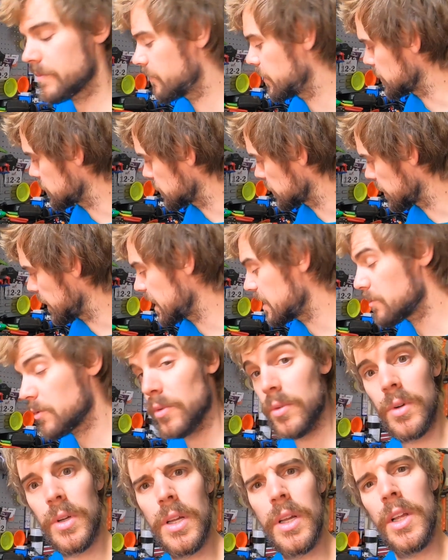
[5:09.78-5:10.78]
fix the
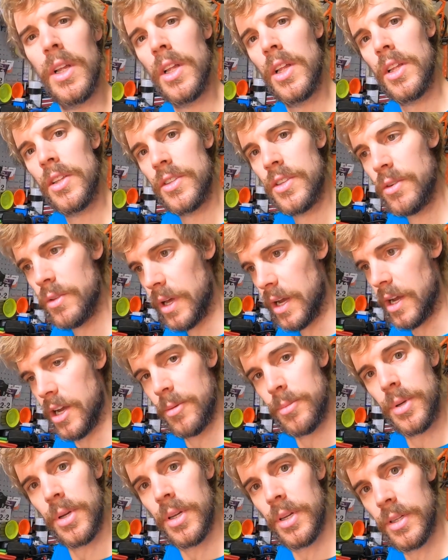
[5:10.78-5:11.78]
cable to the
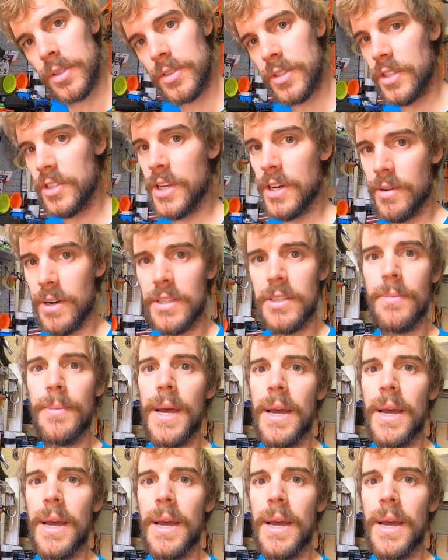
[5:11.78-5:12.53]
hub to generate some